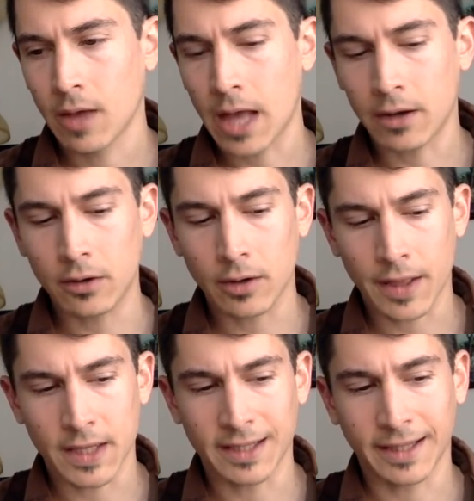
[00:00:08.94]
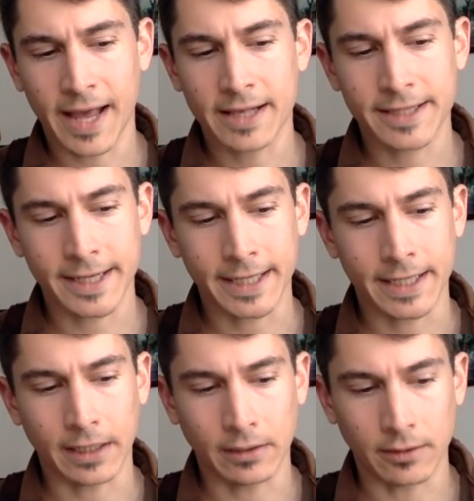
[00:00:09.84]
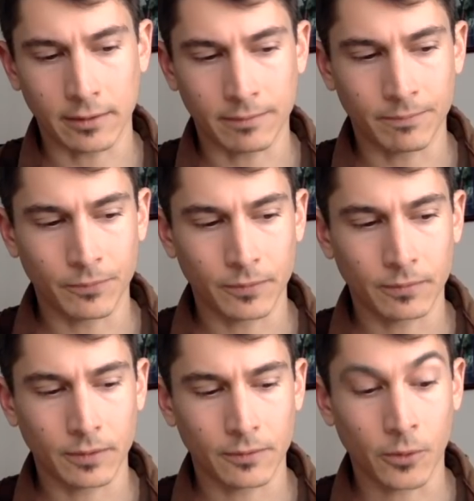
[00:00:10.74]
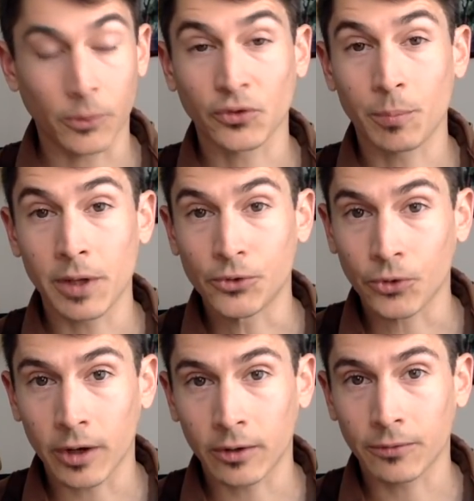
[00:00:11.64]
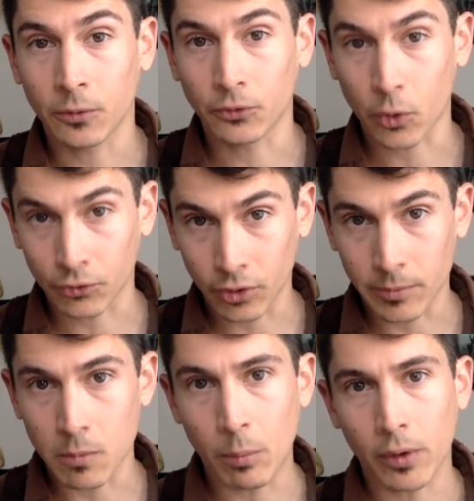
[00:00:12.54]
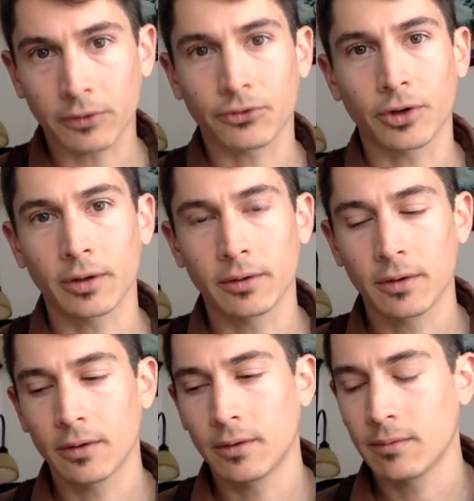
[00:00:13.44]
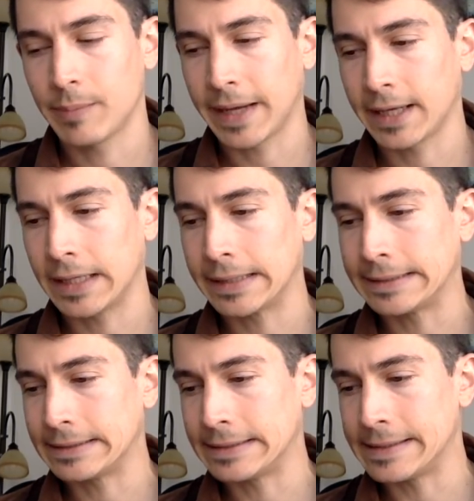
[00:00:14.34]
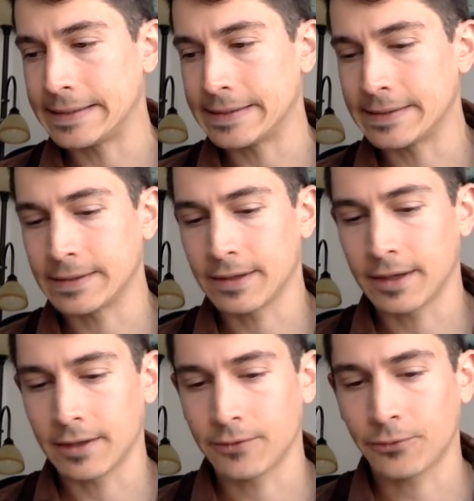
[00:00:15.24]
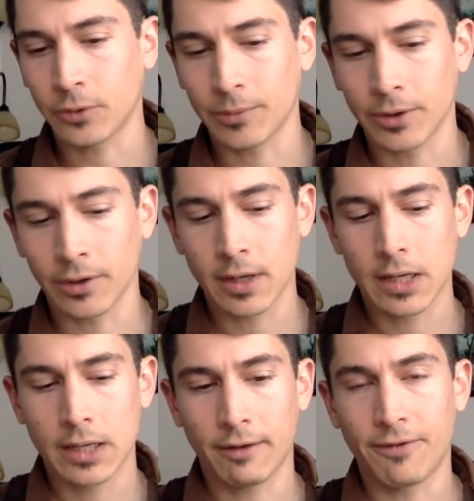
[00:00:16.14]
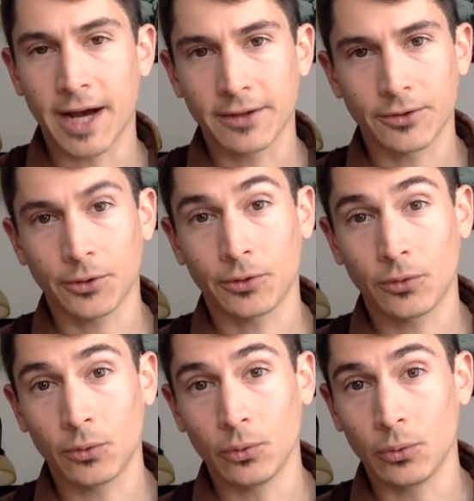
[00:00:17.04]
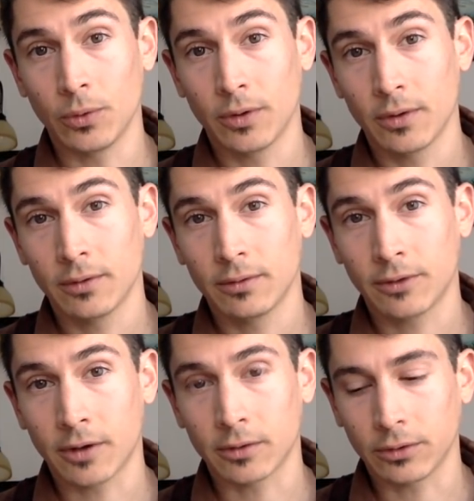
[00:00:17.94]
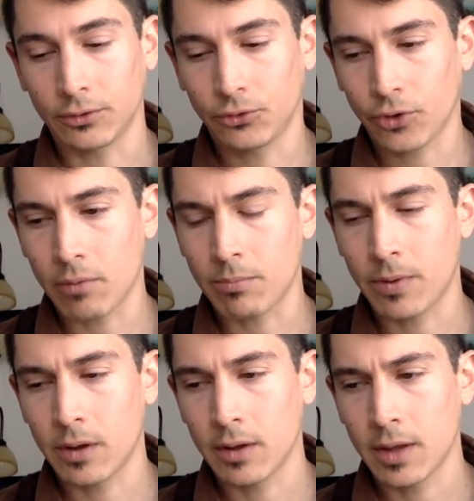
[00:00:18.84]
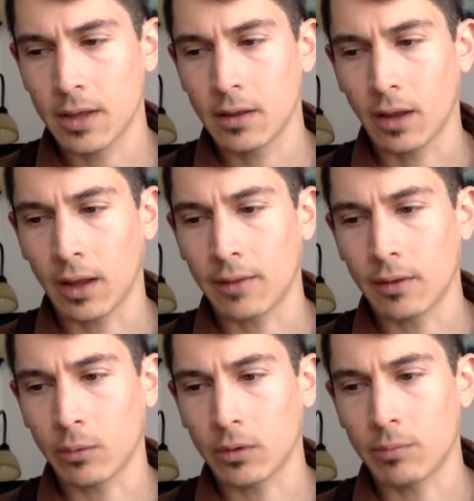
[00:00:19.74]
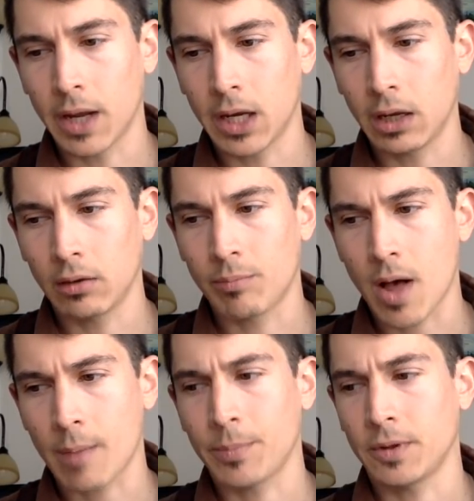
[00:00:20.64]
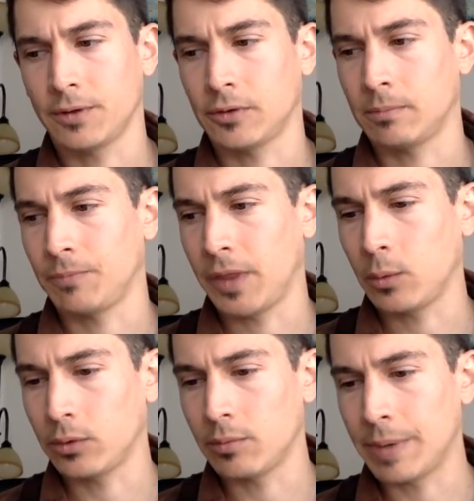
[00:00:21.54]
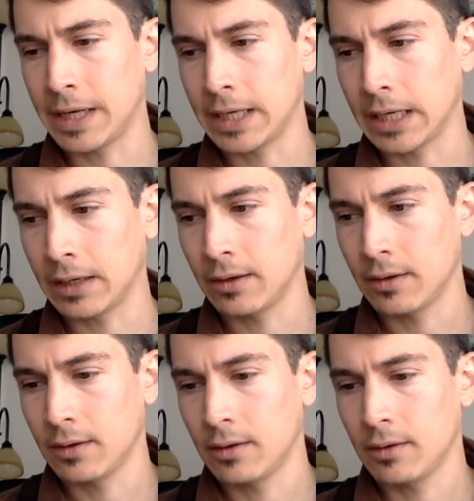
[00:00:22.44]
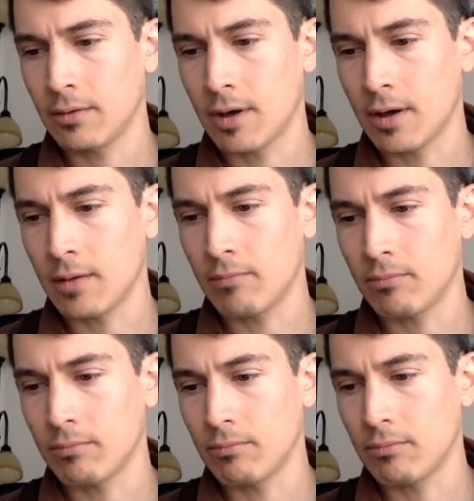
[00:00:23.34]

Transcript: editor at The Atlantic and a former speechwriter for George W. Bush, and Bannon is uh, the former advisor to Donald Trump. And they were debating populism. They were debating um,